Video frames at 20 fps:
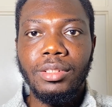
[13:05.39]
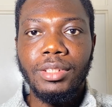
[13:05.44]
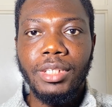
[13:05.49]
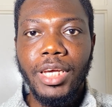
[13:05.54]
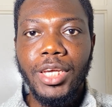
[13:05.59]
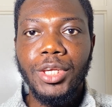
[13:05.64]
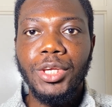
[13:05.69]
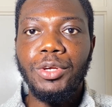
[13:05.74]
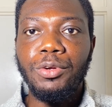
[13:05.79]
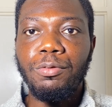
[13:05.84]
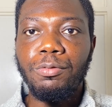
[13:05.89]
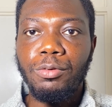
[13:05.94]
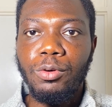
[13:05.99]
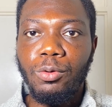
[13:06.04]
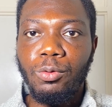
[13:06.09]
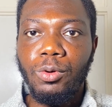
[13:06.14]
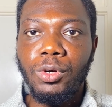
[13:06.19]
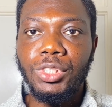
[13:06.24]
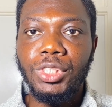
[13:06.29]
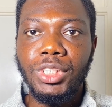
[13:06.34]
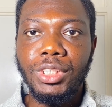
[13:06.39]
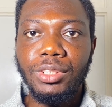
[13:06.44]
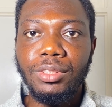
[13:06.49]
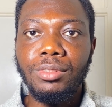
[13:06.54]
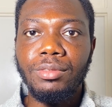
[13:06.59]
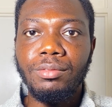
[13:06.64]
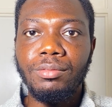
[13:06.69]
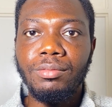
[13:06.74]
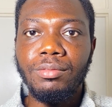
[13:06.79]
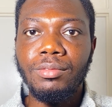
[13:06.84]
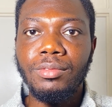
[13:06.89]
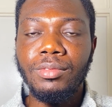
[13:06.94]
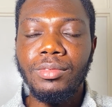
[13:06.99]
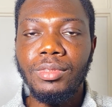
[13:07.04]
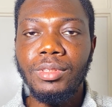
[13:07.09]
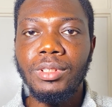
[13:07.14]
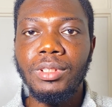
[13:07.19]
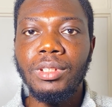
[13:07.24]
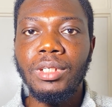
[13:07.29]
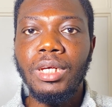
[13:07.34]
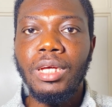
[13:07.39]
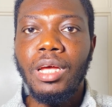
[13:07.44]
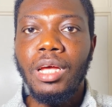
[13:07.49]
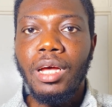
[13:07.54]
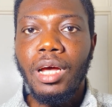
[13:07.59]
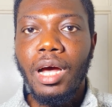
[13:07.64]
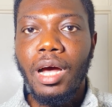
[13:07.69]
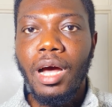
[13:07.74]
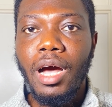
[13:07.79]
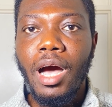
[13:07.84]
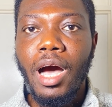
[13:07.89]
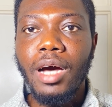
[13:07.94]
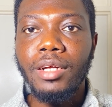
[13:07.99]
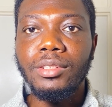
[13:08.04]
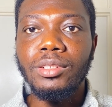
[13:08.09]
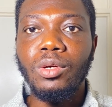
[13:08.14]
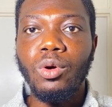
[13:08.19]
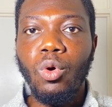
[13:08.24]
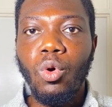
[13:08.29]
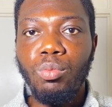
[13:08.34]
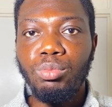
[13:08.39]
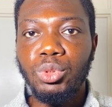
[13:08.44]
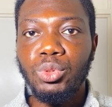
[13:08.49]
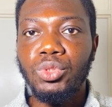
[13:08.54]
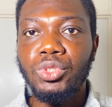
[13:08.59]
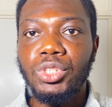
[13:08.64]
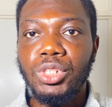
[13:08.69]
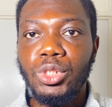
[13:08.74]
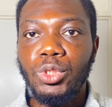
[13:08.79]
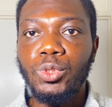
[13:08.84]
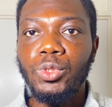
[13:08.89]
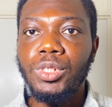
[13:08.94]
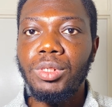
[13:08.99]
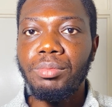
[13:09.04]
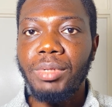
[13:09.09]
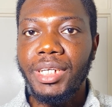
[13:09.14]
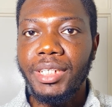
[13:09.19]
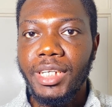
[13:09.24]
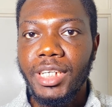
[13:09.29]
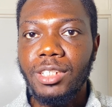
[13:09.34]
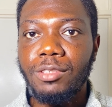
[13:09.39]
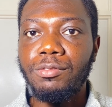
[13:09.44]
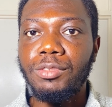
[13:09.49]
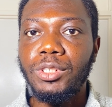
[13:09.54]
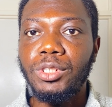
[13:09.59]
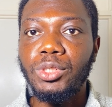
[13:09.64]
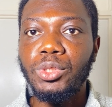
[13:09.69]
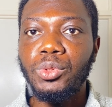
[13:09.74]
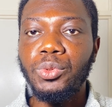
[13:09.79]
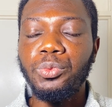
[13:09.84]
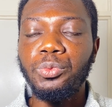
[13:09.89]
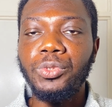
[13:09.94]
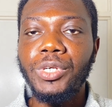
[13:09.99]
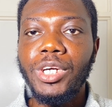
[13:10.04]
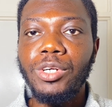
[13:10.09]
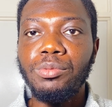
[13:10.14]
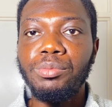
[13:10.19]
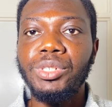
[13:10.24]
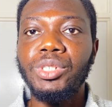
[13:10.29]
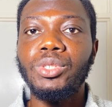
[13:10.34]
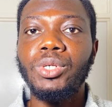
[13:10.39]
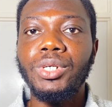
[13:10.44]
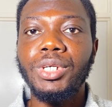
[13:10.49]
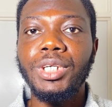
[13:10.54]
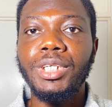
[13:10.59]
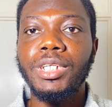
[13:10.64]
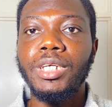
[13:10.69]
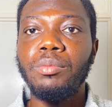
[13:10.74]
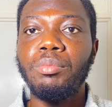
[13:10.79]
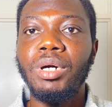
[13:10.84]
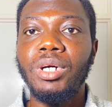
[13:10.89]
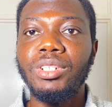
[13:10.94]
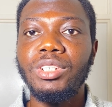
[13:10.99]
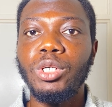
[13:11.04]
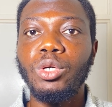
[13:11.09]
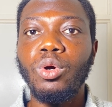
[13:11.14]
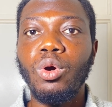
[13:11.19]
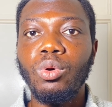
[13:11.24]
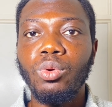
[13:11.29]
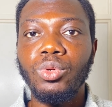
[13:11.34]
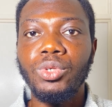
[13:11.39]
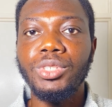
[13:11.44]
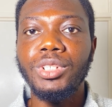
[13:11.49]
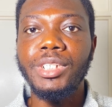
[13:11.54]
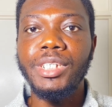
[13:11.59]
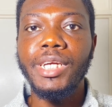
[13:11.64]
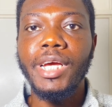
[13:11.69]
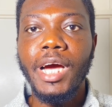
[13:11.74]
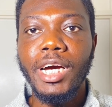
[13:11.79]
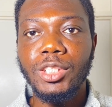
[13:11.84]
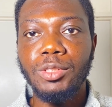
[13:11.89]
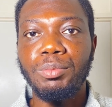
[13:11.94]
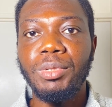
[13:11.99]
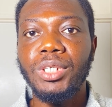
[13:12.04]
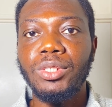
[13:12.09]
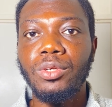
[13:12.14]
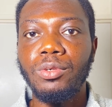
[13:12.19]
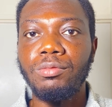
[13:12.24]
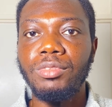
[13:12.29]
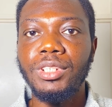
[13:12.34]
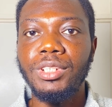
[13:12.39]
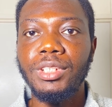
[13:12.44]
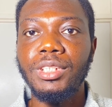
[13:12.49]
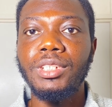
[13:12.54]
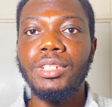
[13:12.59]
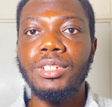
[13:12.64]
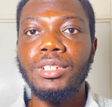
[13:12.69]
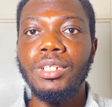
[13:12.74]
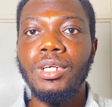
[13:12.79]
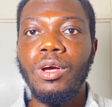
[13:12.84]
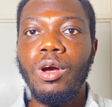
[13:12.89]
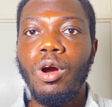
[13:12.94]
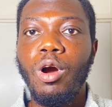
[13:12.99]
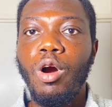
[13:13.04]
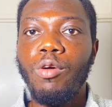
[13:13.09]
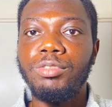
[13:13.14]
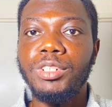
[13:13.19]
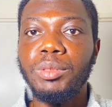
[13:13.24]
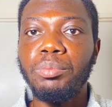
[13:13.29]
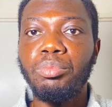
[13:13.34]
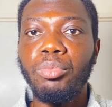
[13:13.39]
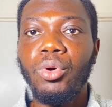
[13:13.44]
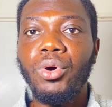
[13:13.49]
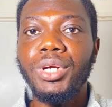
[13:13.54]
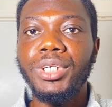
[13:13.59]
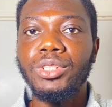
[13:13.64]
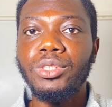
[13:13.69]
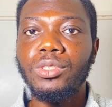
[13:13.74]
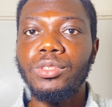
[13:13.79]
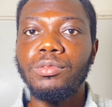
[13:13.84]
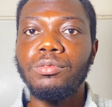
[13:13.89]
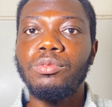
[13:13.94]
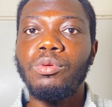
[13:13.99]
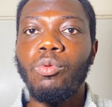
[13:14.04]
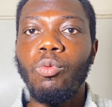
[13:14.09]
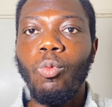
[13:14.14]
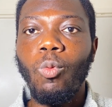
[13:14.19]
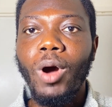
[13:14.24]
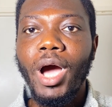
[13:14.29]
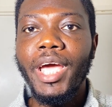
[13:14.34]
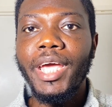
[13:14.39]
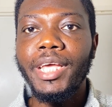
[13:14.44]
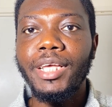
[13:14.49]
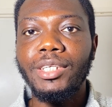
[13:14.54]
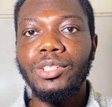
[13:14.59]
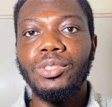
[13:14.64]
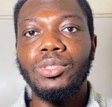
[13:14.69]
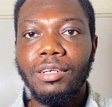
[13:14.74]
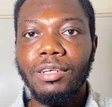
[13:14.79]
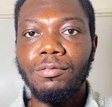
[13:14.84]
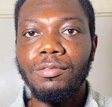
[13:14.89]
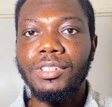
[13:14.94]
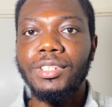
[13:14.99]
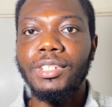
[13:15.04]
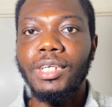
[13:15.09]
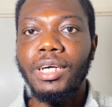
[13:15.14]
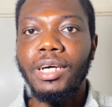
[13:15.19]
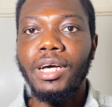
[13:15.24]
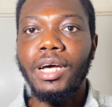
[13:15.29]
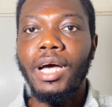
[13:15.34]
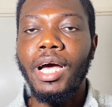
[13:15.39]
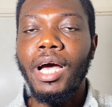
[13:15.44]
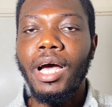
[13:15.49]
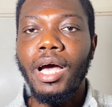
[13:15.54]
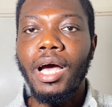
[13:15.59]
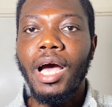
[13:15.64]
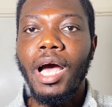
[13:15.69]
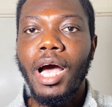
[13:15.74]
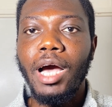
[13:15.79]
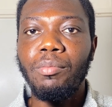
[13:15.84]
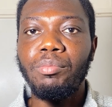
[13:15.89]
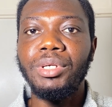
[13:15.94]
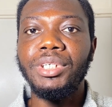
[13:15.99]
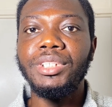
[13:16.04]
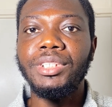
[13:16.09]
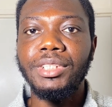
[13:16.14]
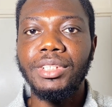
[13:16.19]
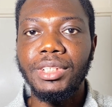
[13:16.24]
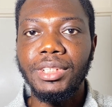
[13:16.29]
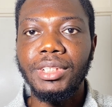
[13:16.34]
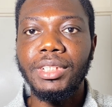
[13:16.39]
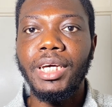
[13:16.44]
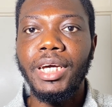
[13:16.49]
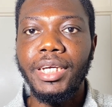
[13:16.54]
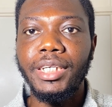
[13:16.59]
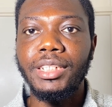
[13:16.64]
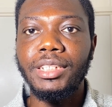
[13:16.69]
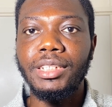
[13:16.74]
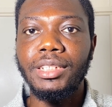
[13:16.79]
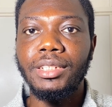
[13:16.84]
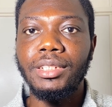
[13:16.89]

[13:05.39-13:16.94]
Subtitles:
Thank you for watching, and hope to see you in my next video, where we'll be talking about the concluding aspect of it, of the point of why Canada visa are being denied,